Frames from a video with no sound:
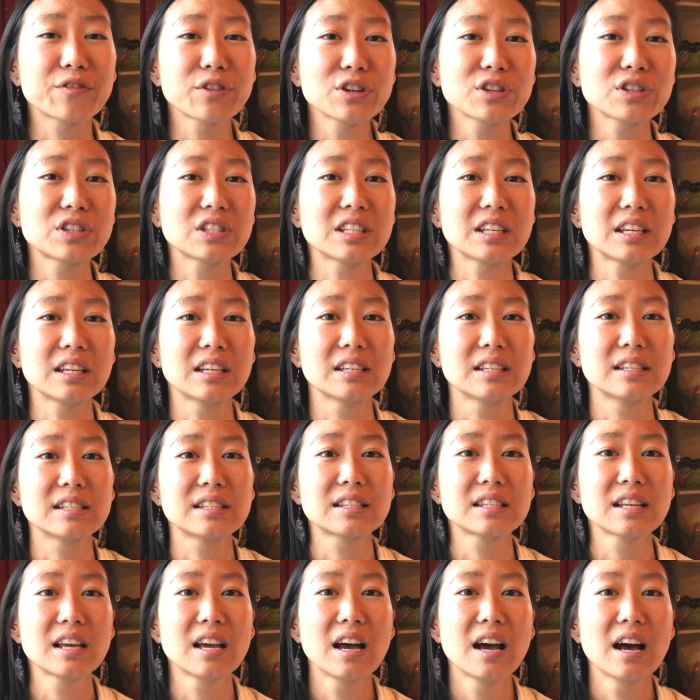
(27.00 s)
the first
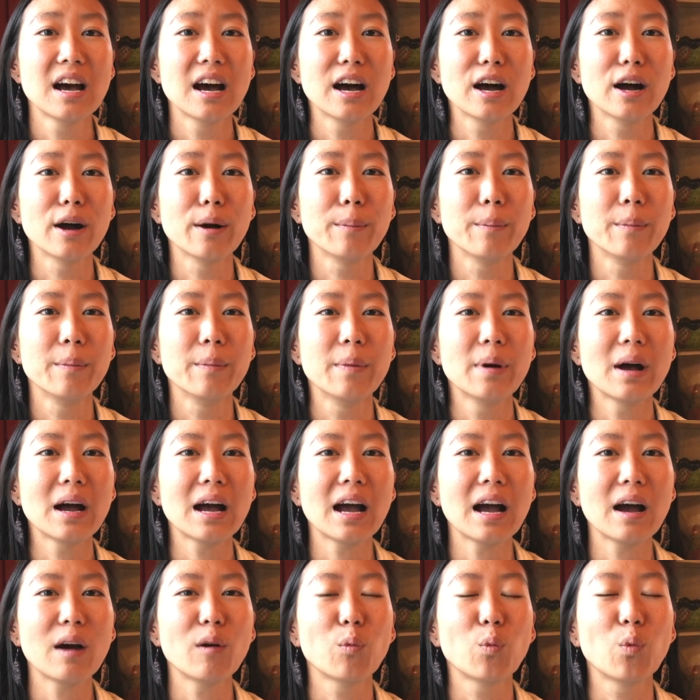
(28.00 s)
is
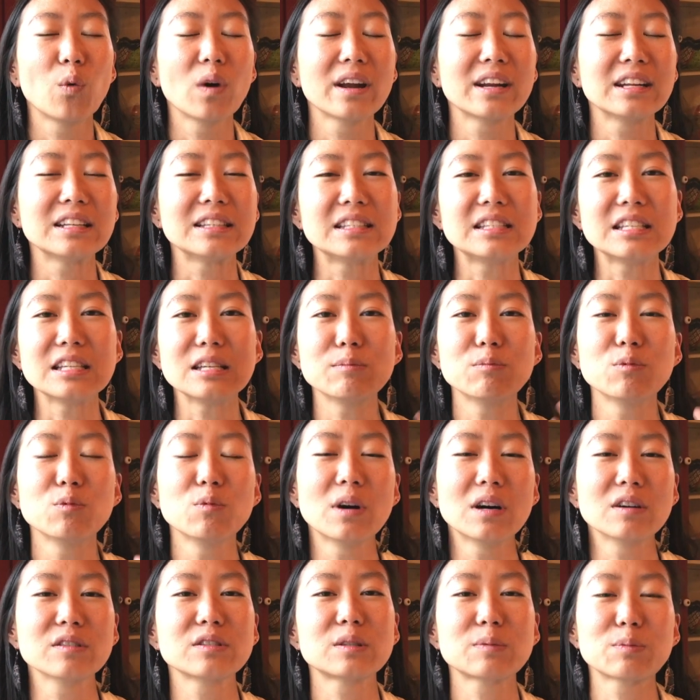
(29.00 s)
what a deep
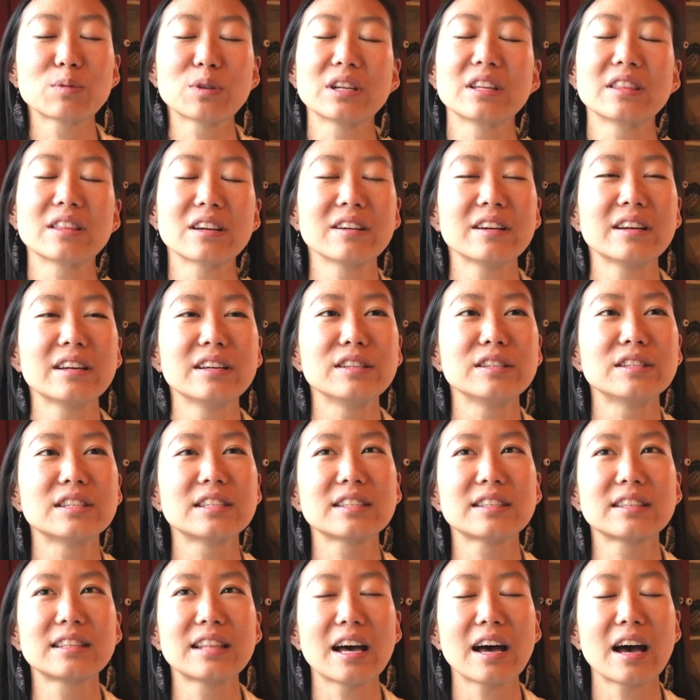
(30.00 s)
wellspring there
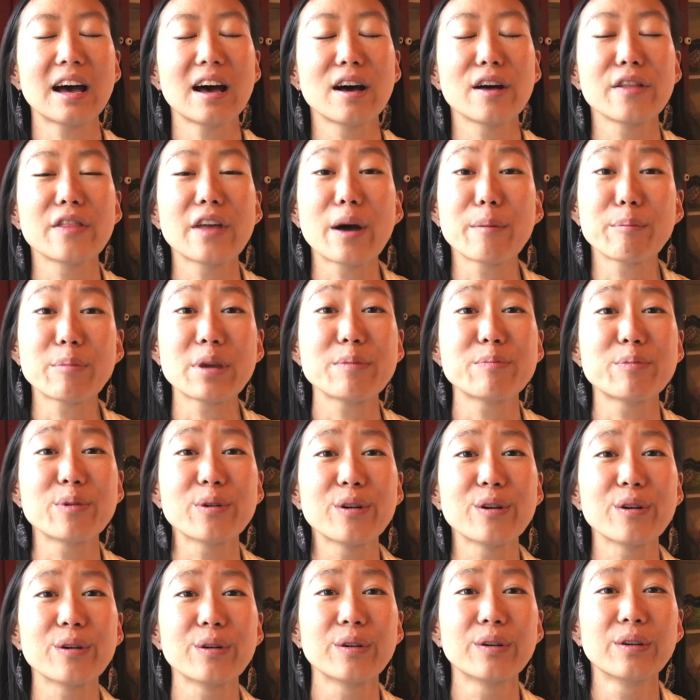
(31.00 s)
is that
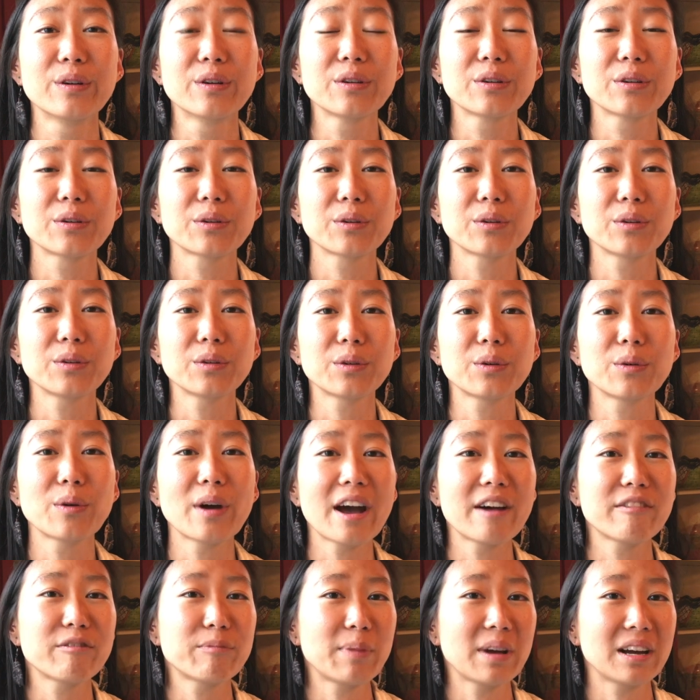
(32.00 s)
people who
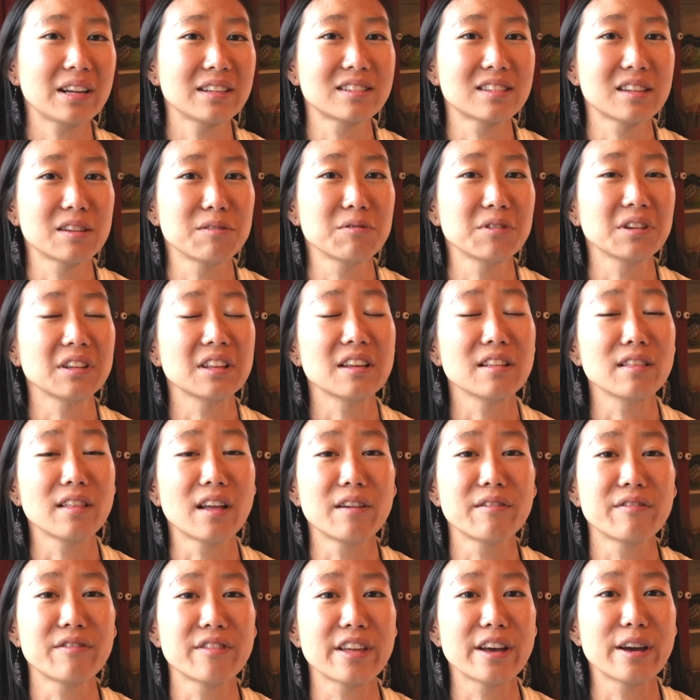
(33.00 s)
have pets and really
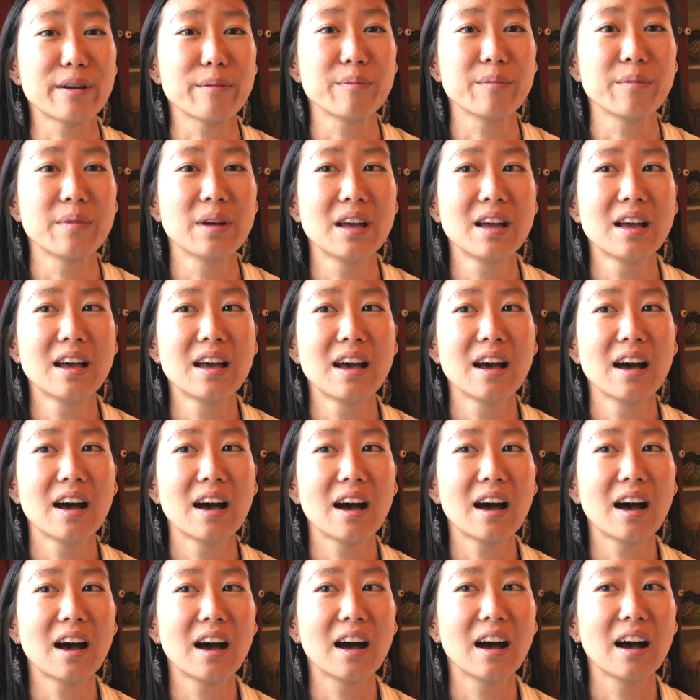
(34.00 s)
love them
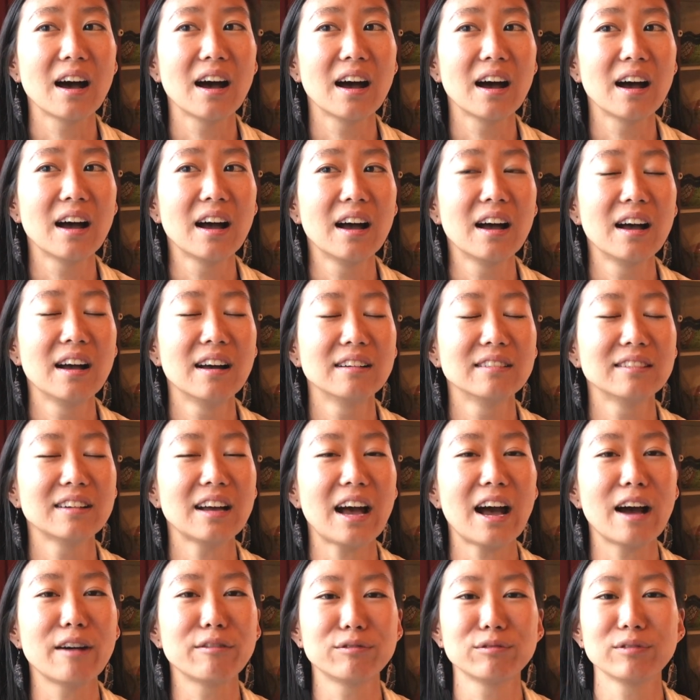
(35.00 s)

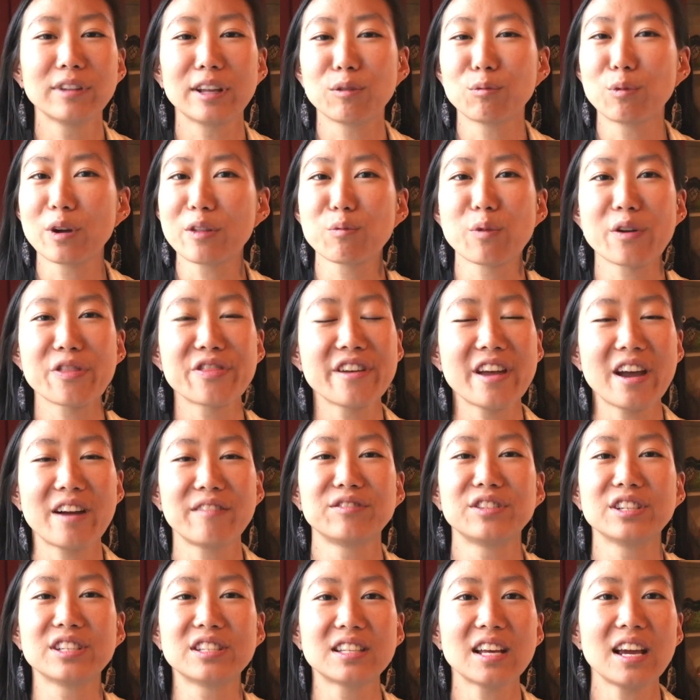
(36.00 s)
have, like what they
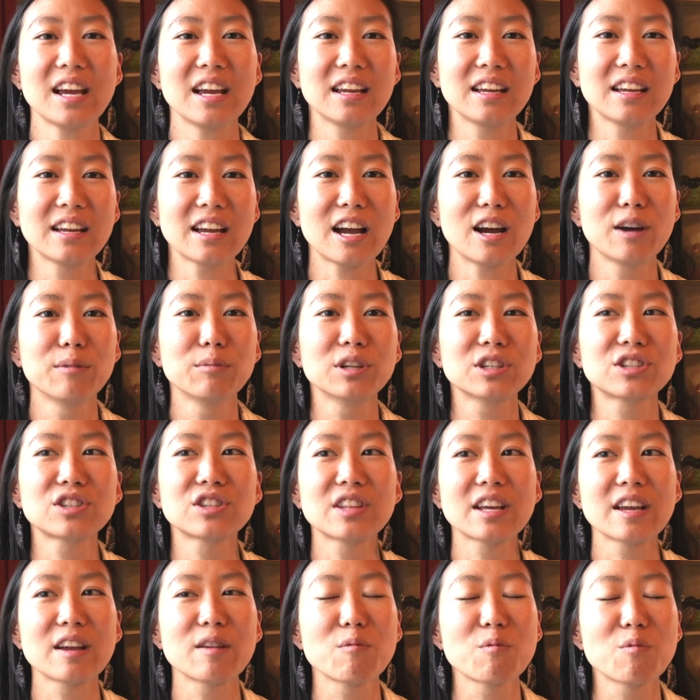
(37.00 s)
have to say, how
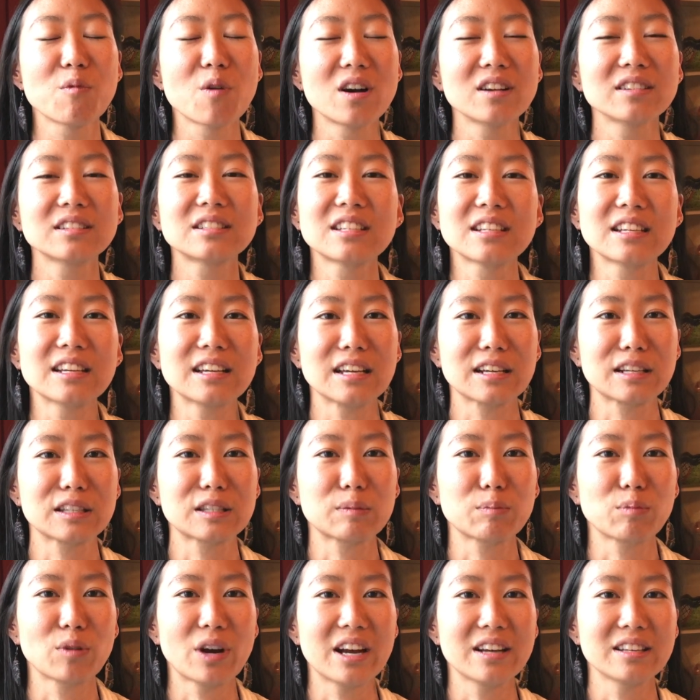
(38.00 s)
much they want to
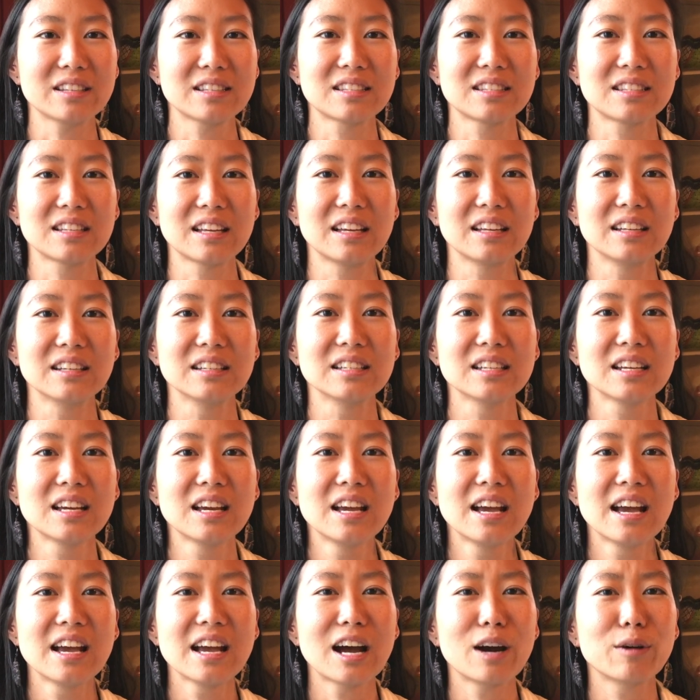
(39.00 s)
express, and
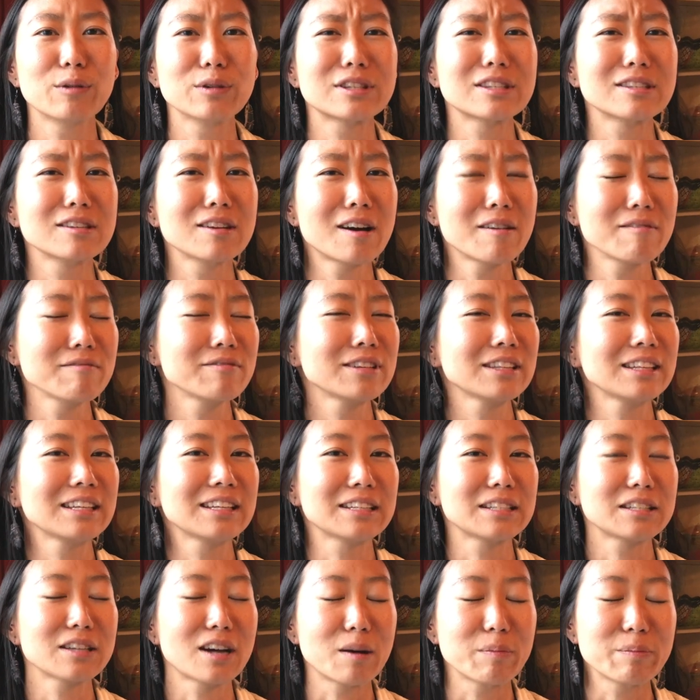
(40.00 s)
how it's not
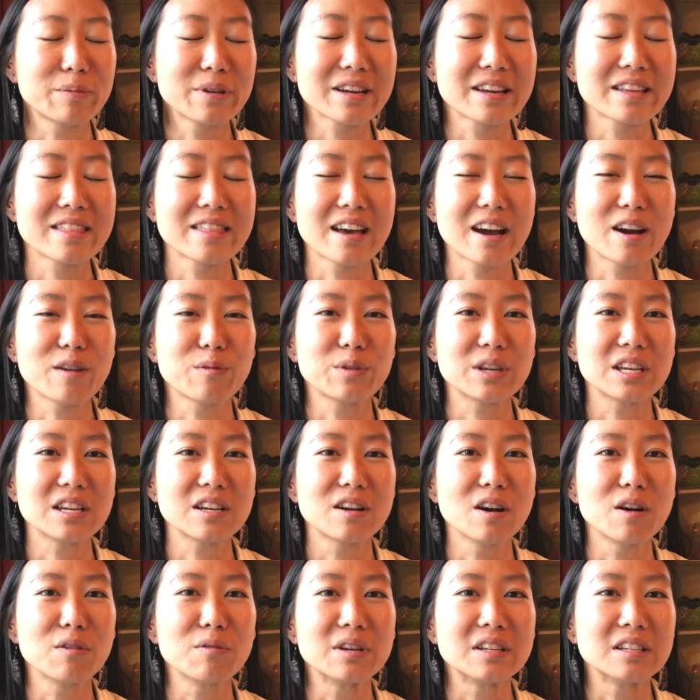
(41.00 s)
really a topic that
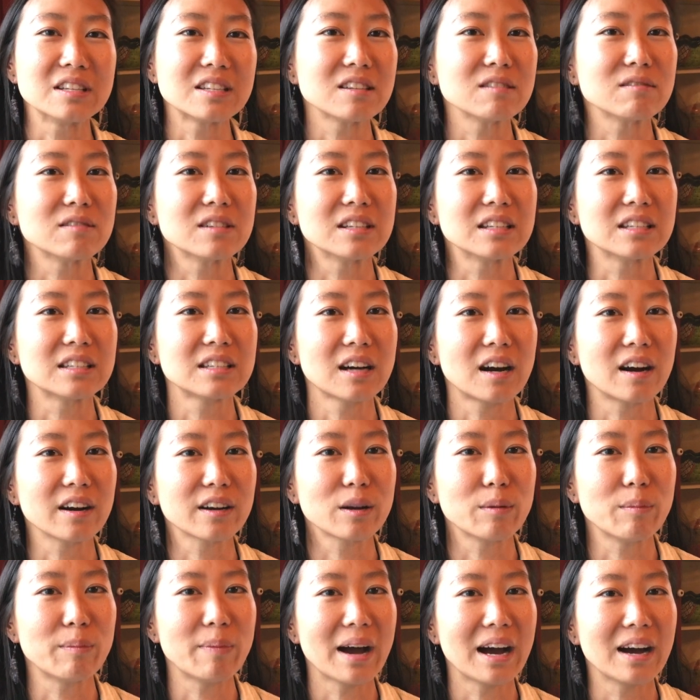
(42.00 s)
we go into and
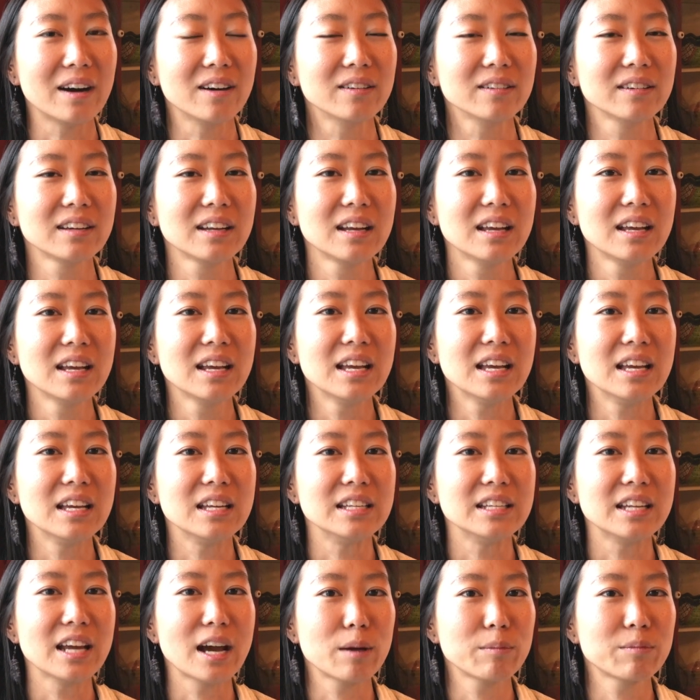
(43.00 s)
talk about
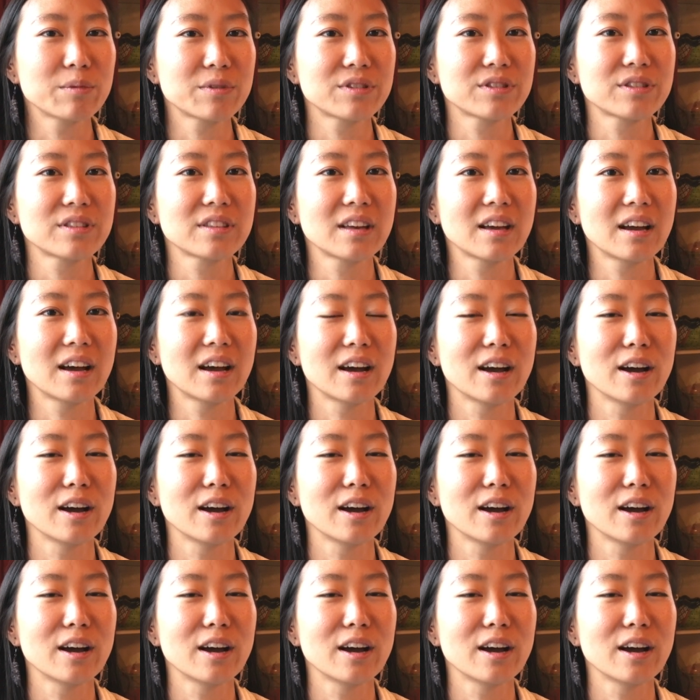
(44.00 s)
in depth.